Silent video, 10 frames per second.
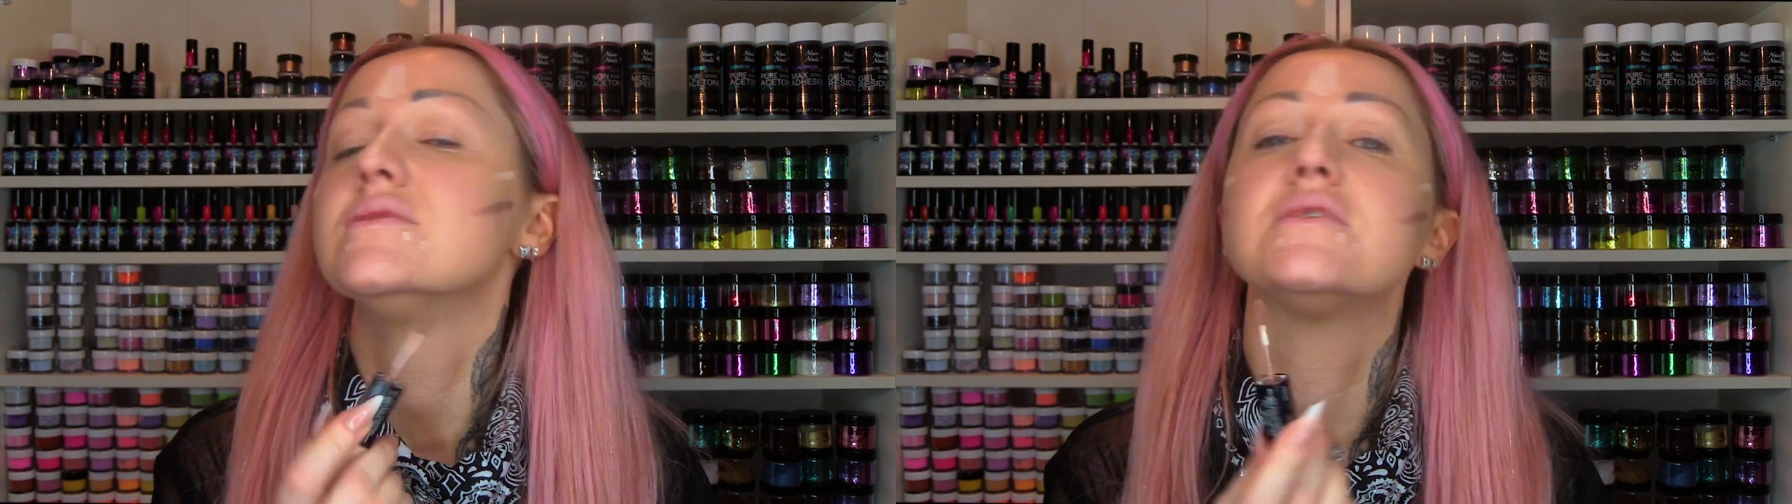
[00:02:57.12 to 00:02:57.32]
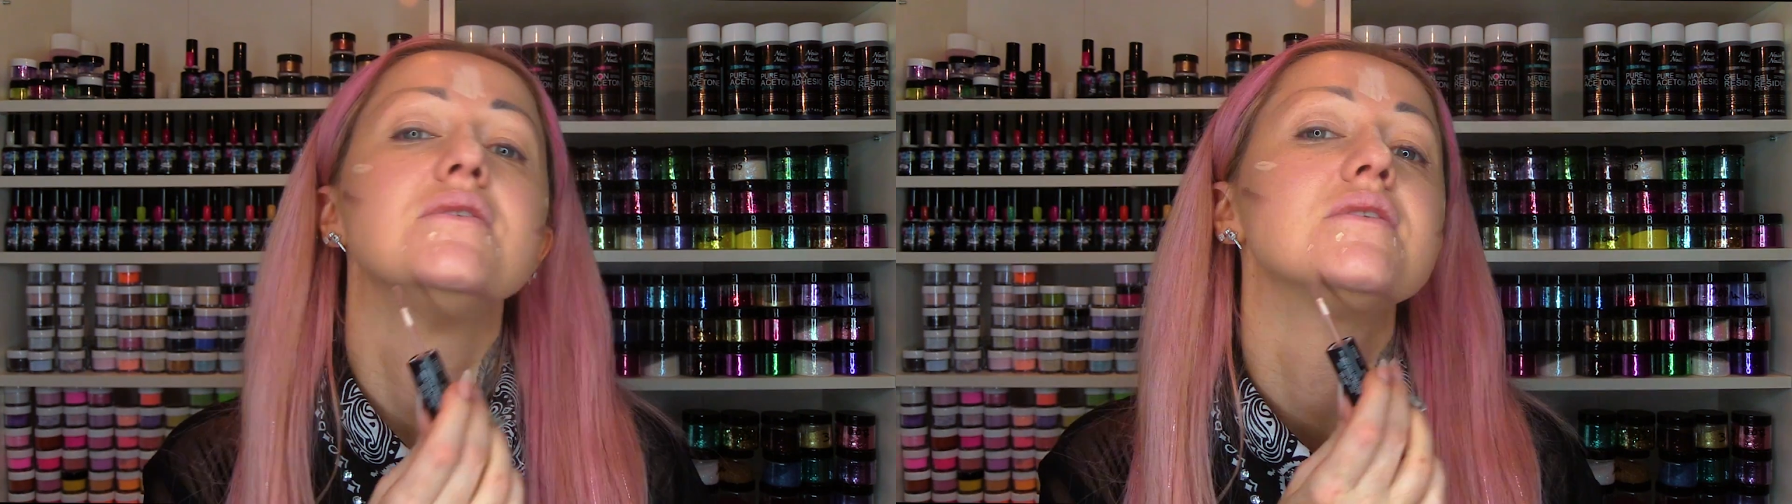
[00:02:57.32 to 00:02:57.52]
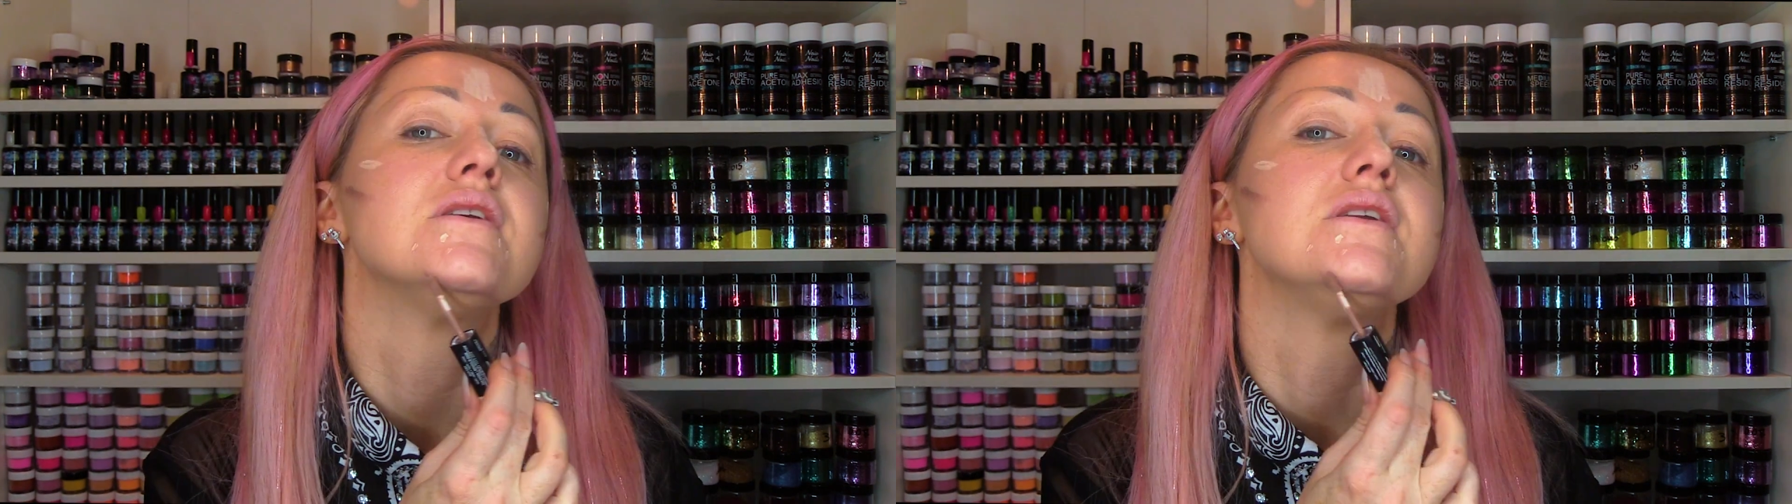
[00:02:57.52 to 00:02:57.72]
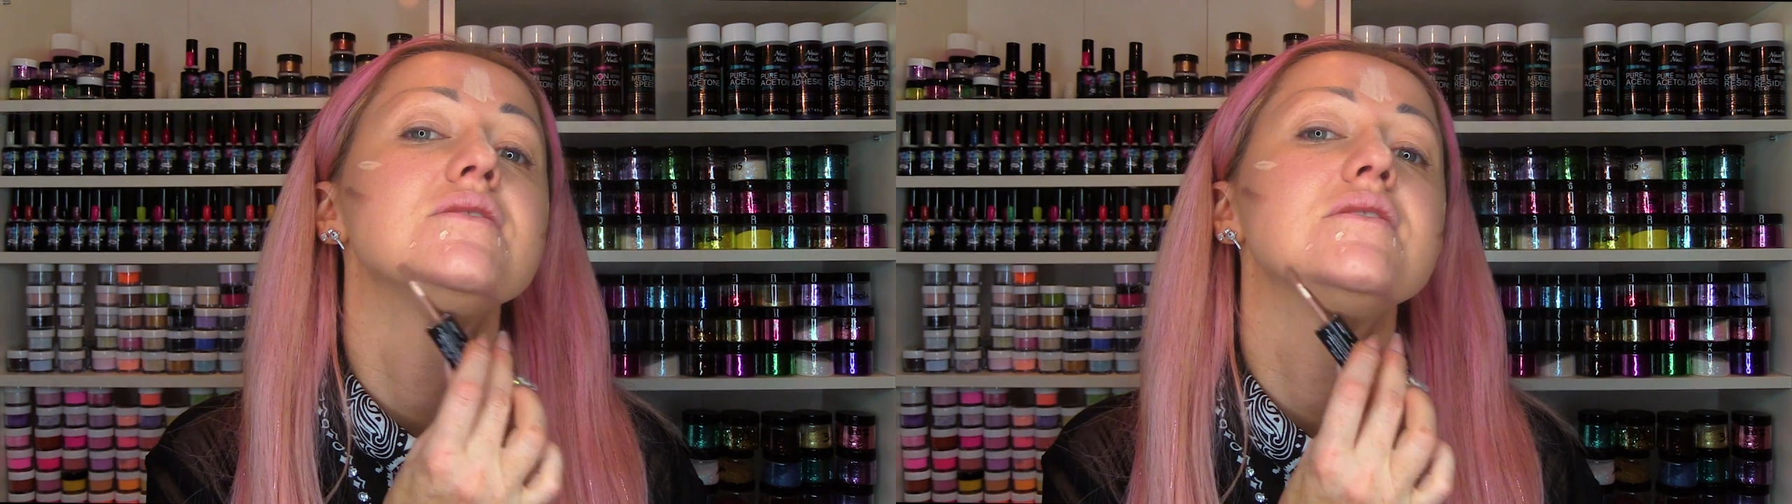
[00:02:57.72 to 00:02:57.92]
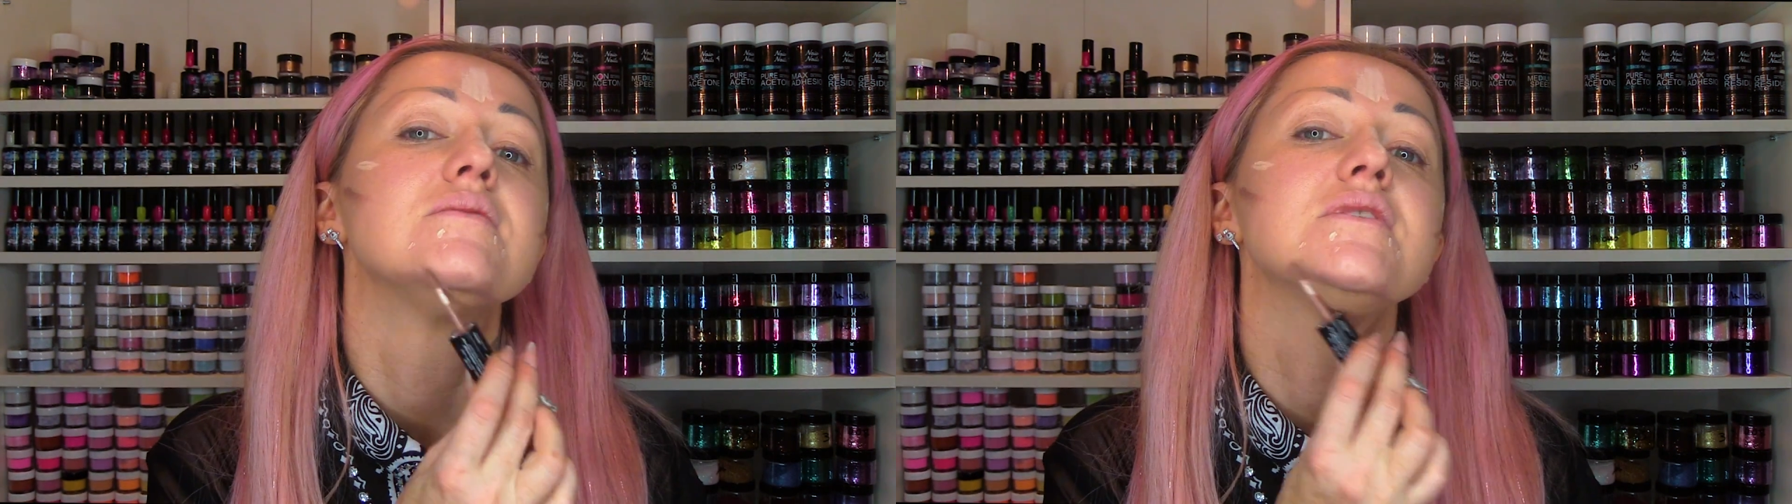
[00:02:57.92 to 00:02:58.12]
So I'm going
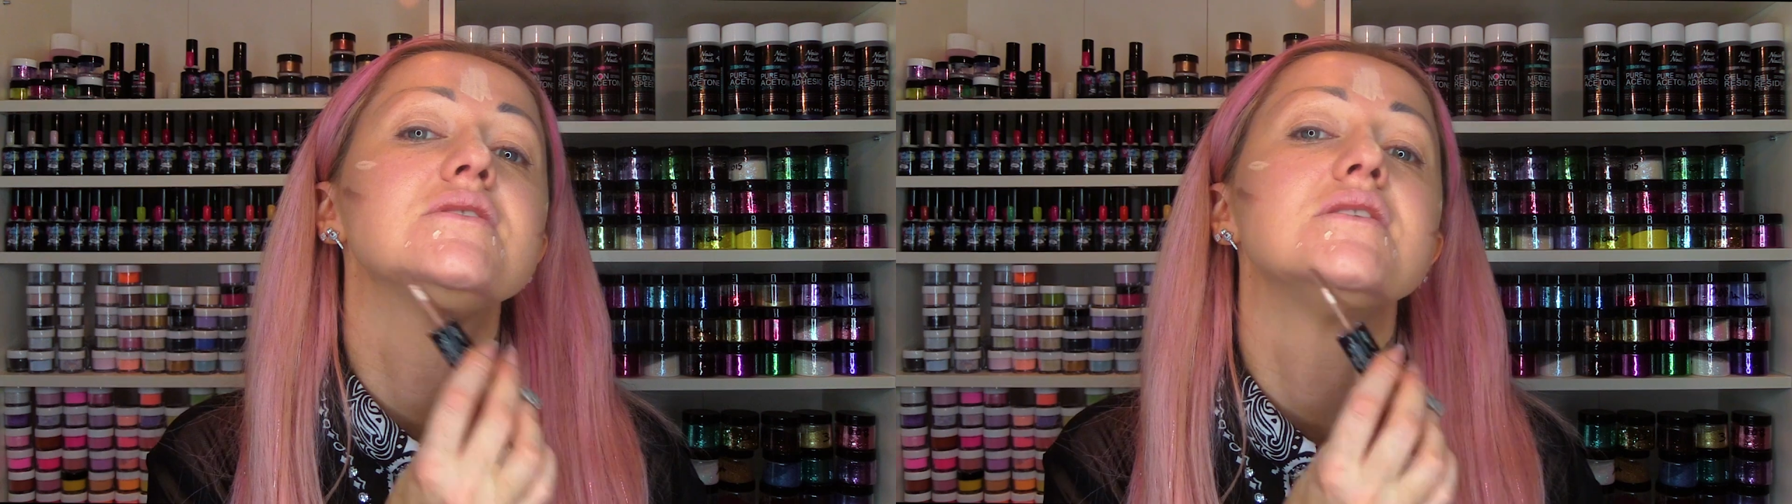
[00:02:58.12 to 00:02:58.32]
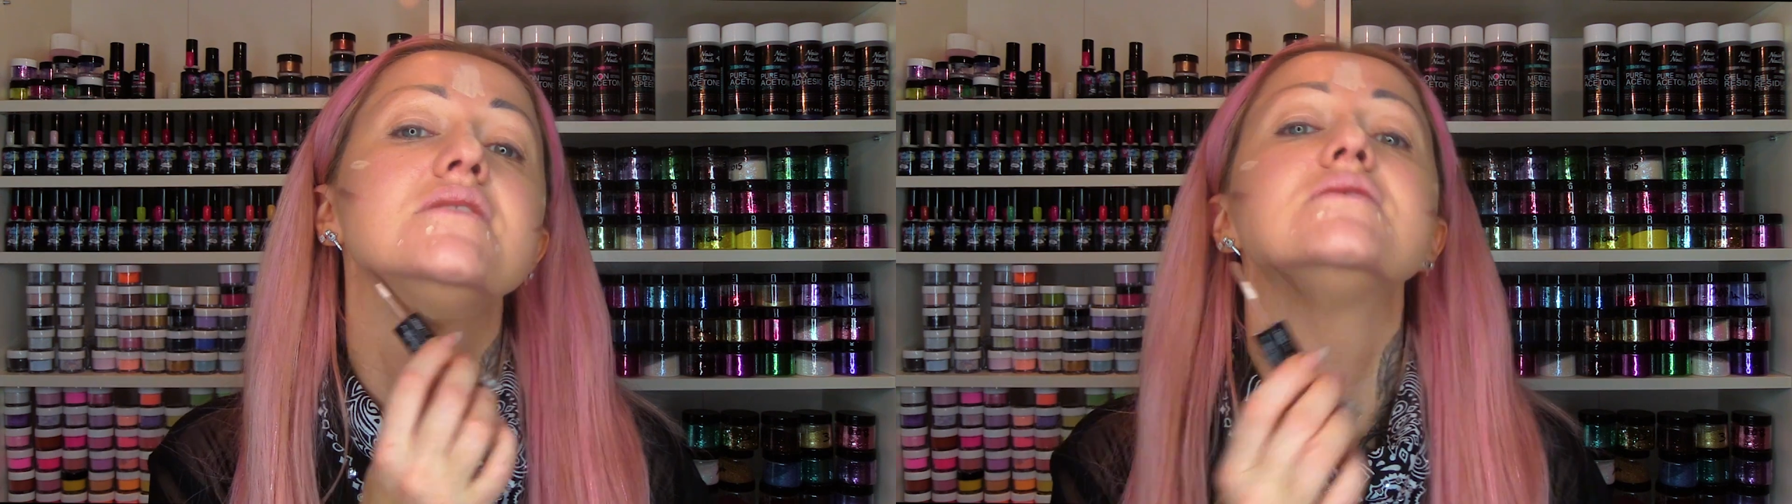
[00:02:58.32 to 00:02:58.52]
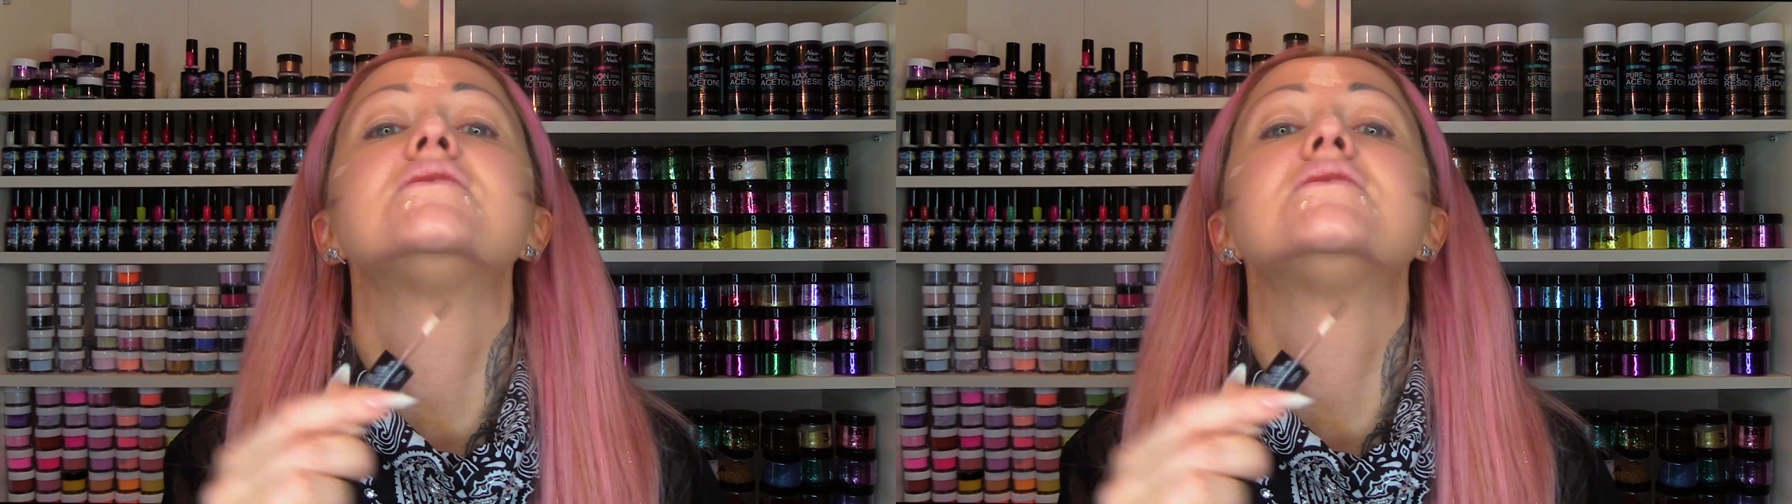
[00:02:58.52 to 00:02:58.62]
under my chin